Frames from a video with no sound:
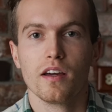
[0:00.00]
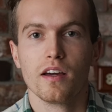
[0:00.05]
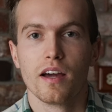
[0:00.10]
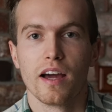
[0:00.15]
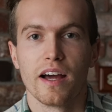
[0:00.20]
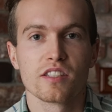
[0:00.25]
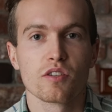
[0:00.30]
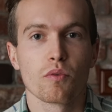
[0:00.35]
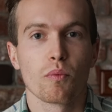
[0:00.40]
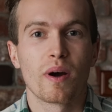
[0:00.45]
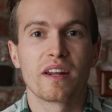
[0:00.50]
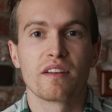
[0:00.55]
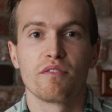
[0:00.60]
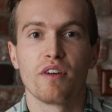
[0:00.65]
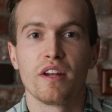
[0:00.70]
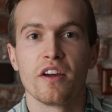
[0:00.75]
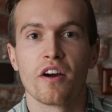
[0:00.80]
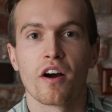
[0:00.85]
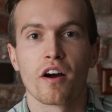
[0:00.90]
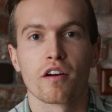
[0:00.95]
As a wedding
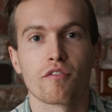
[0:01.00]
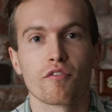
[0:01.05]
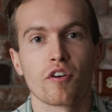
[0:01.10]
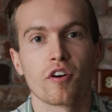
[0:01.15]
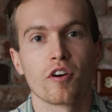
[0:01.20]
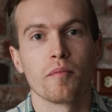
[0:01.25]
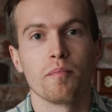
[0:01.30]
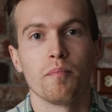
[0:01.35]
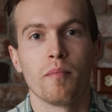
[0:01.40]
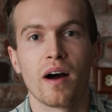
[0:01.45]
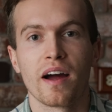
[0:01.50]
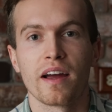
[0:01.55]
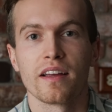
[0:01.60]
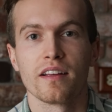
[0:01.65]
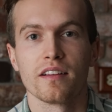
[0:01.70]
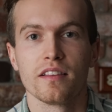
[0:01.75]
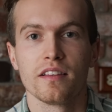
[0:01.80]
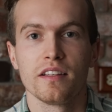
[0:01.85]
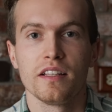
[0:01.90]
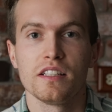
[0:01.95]
videographer,
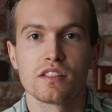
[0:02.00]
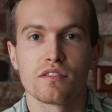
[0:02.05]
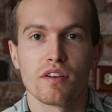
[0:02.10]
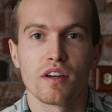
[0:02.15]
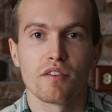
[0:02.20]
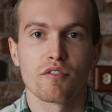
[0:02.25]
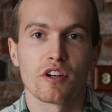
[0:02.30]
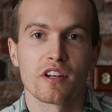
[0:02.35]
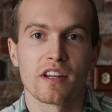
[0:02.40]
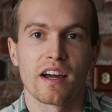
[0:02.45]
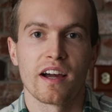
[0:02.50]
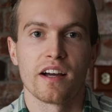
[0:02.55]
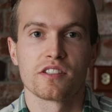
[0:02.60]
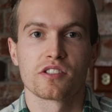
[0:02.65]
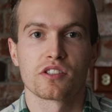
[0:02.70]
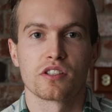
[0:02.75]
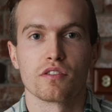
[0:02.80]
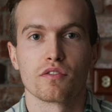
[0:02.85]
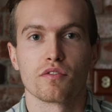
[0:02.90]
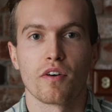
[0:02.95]
my least favorite
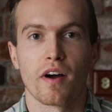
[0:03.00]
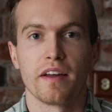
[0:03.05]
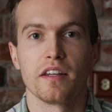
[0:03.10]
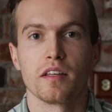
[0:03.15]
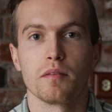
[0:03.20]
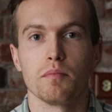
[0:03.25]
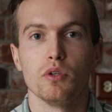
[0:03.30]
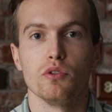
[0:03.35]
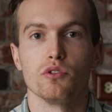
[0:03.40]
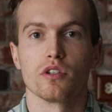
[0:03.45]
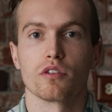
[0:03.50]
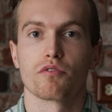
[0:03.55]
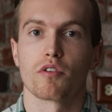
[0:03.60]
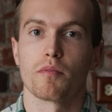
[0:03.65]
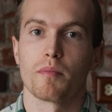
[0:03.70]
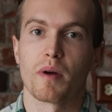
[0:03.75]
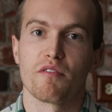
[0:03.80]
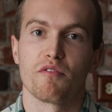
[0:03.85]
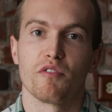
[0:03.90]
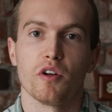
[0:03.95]
task is finding music
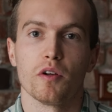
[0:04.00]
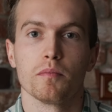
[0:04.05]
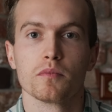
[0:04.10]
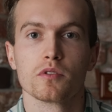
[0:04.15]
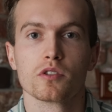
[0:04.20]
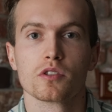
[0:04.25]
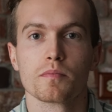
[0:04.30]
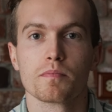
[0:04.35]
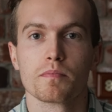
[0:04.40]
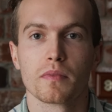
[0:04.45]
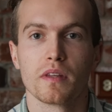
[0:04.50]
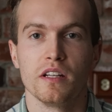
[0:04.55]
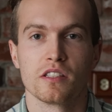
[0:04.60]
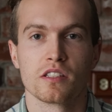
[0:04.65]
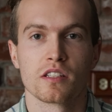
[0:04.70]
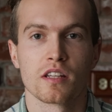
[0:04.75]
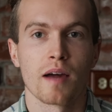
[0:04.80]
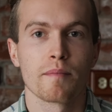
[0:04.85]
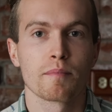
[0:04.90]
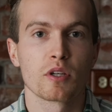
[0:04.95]
for my films.
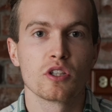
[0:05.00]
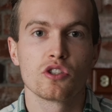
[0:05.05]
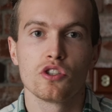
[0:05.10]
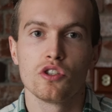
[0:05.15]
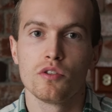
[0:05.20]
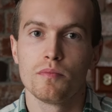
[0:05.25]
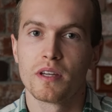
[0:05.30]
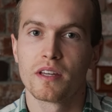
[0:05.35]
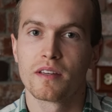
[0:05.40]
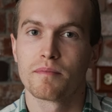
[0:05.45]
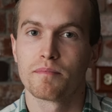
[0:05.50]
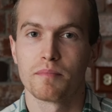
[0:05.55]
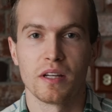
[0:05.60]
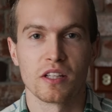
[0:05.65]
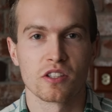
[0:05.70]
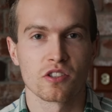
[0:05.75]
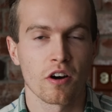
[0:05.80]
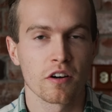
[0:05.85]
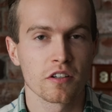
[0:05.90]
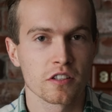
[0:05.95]
It's time consuming,
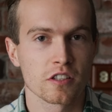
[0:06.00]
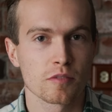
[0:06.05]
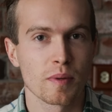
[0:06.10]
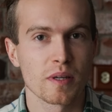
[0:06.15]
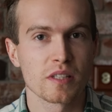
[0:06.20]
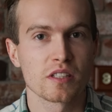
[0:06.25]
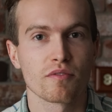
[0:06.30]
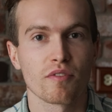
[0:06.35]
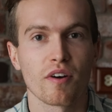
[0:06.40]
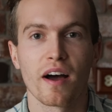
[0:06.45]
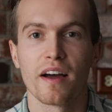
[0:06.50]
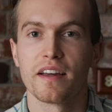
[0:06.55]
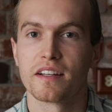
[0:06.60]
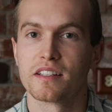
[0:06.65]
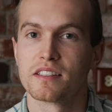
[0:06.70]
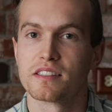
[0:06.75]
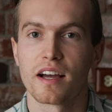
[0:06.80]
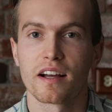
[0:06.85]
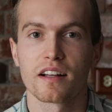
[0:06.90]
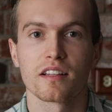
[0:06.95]
it's hard to specify
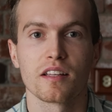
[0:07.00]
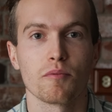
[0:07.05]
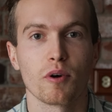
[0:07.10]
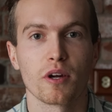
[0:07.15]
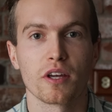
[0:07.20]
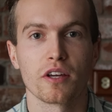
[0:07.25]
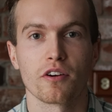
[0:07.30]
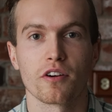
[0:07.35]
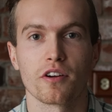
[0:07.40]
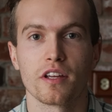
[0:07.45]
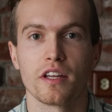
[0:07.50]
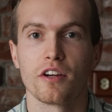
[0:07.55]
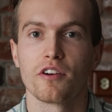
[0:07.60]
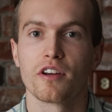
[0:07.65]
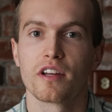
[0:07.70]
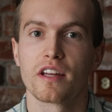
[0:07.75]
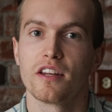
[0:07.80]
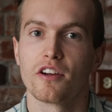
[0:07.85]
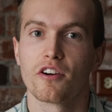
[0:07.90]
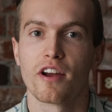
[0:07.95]
exactly what you're
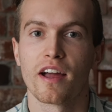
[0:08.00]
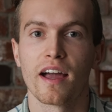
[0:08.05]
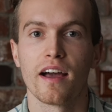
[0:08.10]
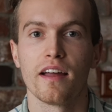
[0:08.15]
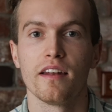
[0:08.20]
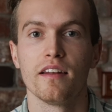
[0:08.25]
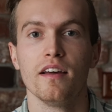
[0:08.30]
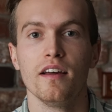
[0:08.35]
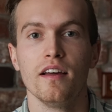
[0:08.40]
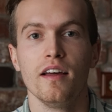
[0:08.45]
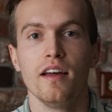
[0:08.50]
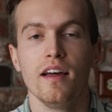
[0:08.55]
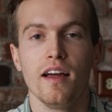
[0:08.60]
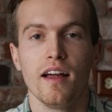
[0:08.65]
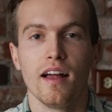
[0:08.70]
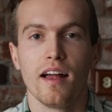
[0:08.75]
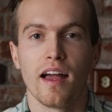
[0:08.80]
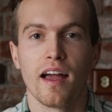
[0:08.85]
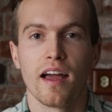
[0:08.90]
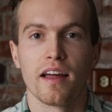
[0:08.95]
hearing in your head,
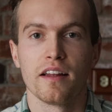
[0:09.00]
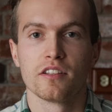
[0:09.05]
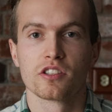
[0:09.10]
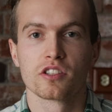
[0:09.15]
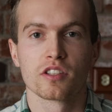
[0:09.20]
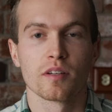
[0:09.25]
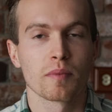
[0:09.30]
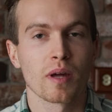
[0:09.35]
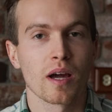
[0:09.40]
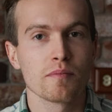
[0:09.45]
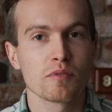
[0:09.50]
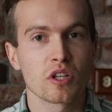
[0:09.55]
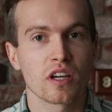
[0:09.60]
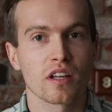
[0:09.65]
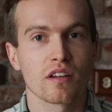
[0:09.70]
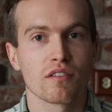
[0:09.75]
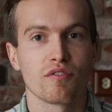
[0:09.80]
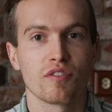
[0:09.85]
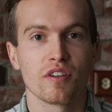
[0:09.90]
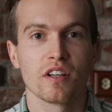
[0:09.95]
and sometimes it
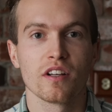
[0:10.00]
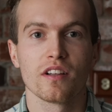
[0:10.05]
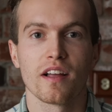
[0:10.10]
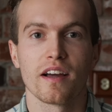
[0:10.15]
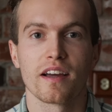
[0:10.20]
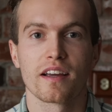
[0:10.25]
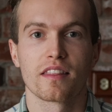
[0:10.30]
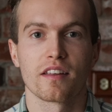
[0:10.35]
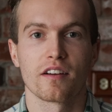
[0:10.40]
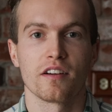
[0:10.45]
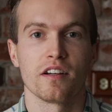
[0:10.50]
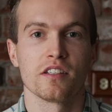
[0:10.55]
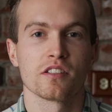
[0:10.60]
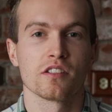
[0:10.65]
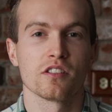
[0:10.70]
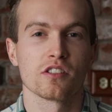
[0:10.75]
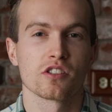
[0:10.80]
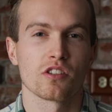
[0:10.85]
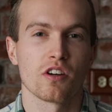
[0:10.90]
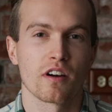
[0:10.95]
can feel like there
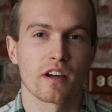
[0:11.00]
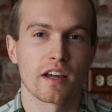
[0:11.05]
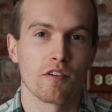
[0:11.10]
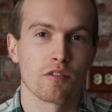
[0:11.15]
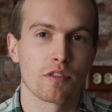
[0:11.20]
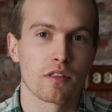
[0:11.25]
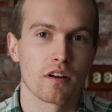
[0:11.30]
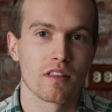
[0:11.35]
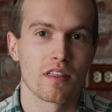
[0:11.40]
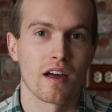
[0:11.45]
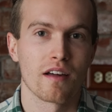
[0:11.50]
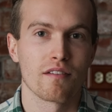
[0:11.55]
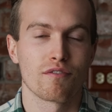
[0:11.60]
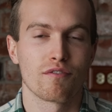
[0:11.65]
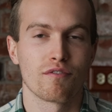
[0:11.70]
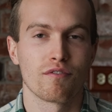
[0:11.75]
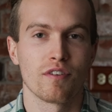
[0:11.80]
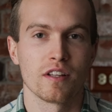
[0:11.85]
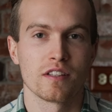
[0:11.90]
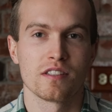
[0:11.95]
isn't a song out there that
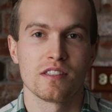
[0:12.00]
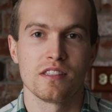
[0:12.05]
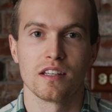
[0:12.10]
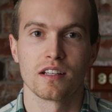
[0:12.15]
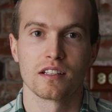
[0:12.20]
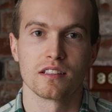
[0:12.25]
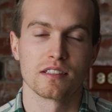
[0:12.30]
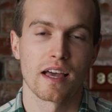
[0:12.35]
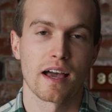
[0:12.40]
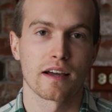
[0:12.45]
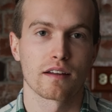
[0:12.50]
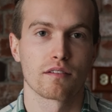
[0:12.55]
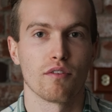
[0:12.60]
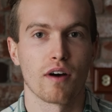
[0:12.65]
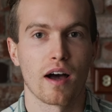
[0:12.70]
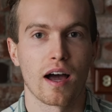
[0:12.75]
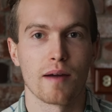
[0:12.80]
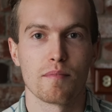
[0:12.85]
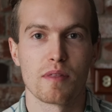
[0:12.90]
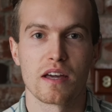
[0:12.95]
fits the exact
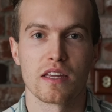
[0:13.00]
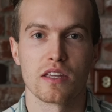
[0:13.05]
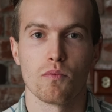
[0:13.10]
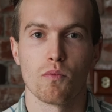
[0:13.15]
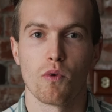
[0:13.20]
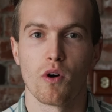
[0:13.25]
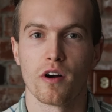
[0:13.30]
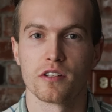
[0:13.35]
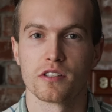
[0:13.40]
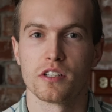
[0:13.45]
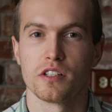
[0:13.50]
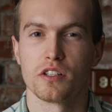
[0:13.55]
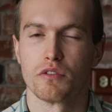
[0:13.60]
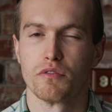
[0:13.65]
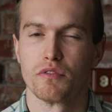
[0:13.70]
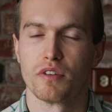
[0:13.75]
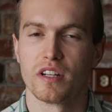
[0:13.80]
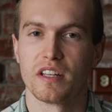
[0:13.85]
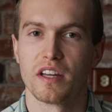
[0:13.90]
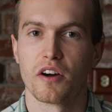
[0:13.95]
vibe that you want in
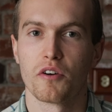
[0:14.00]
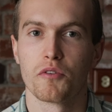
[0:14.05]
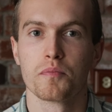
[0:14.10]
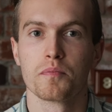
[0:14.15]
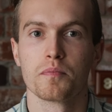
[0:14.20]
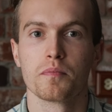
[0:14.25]
your video.